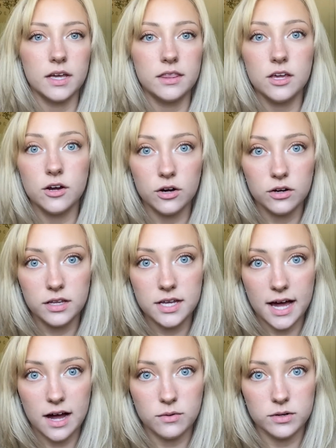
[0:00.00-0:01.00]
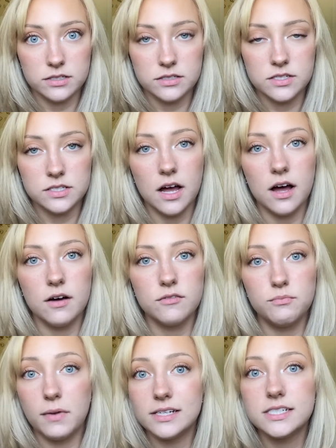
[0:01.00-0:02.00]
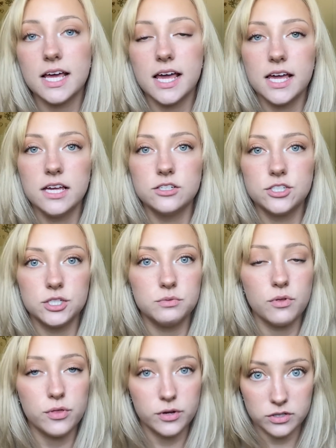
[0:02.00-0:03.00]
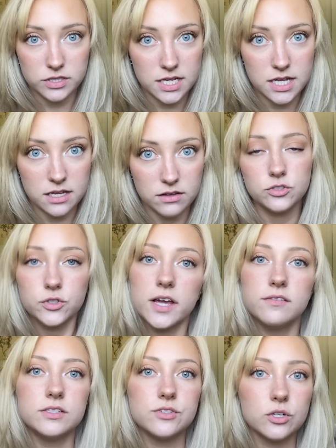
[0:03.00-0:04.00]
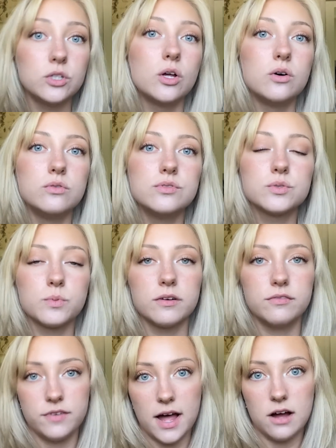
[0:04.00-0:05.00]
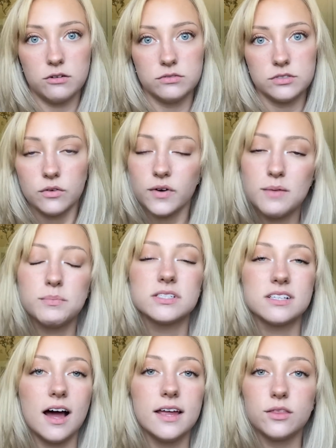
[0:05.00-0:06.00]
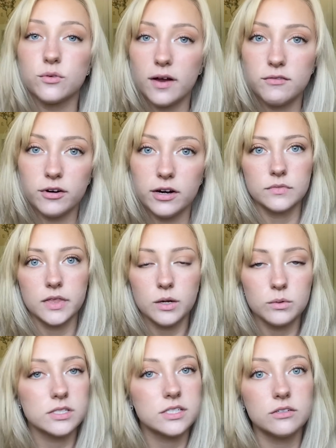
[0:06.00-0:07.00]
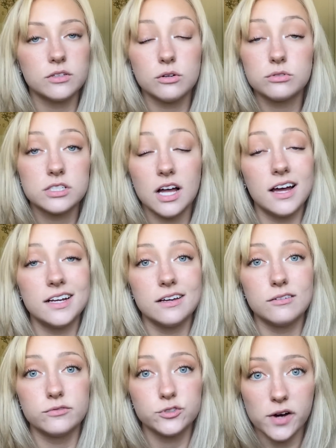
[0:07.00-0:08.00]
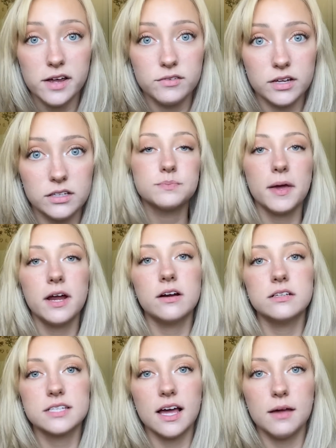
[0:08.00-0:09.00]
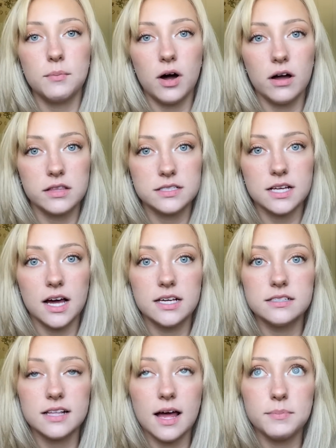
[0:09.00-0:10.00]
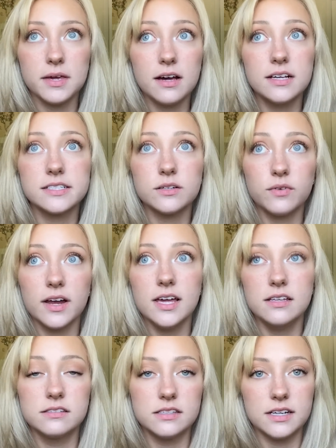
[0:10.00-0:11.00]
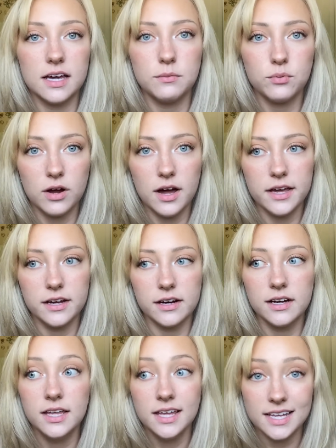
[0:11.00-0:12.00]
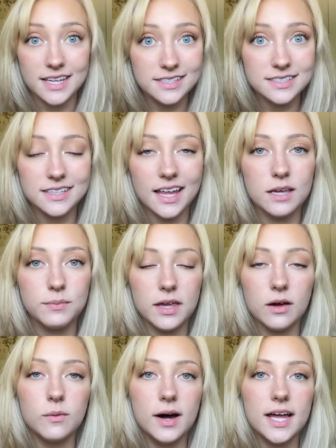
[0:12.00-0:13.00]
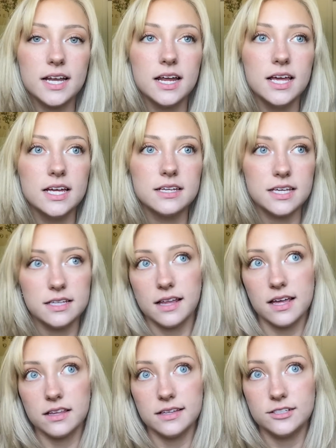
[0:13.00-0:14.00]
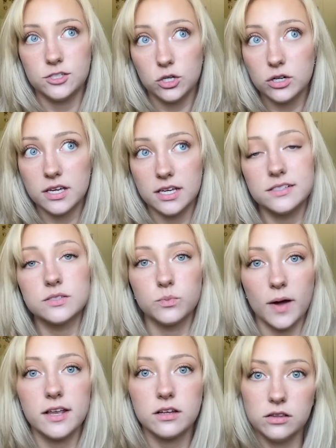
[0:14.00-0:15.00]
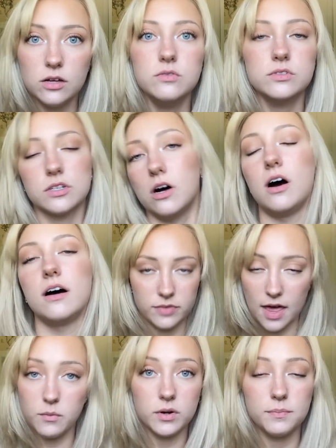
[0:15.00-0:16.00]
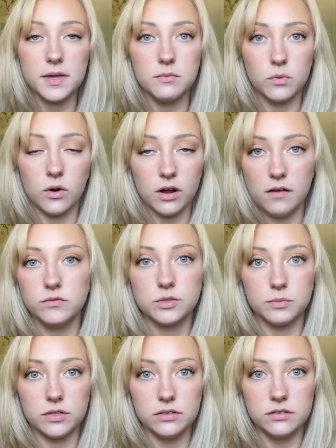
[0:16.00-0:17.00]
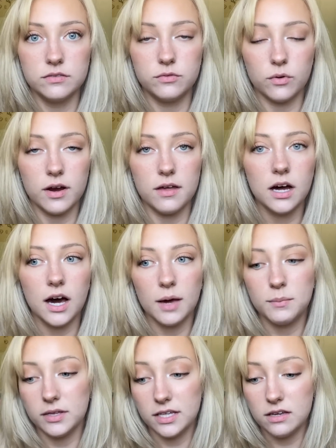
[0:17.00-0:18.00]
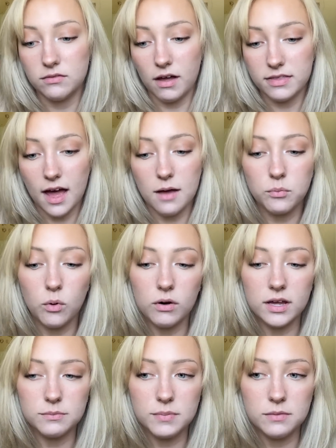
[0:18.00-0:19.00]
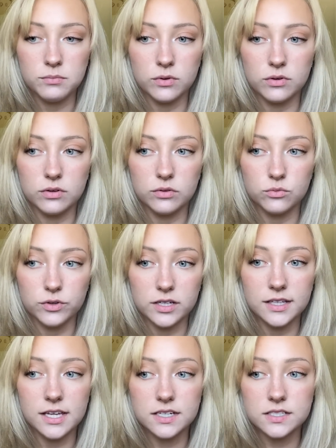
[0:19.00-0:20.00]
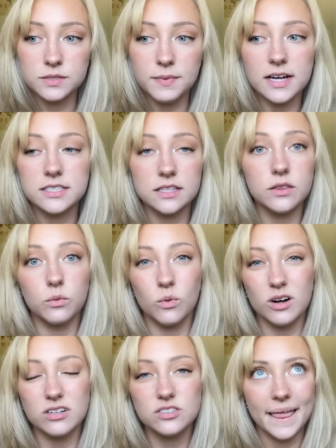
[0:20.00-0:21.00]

In the early hours of Monday, June 13th, Draven's clothes were found right beside the river. There was still no sign of Draven. Parents hypothesized that because it rained the night prior and he didn't like being wet, he likely took his wet clothes off. That would be more comfortable for him. I believe at that point people really expected the worst.